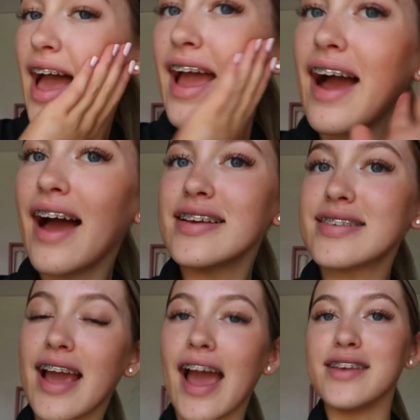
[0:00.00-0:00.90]
Hey guys.
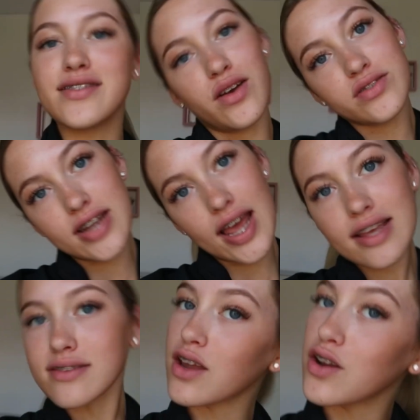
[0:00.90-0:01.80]
Okay, so today
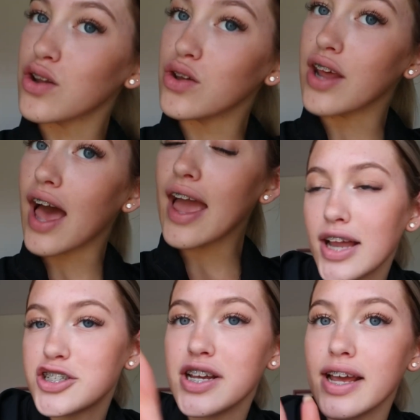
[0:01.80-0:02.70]
is a new day.
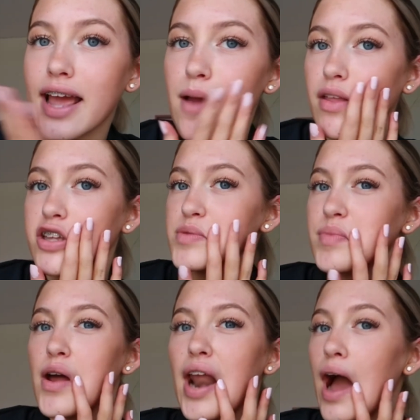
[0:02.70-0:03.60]
Actually, it came out of the gym
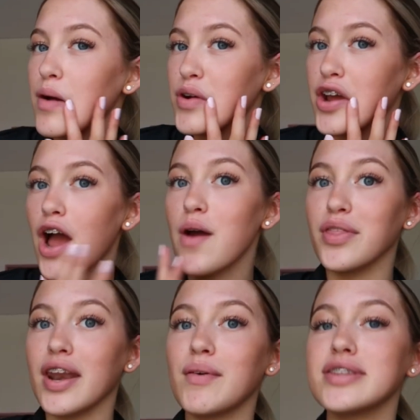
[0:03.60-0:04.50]
about an hour ago,
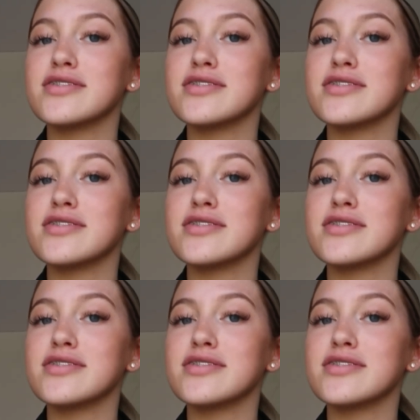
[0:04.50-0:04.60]
and then I went to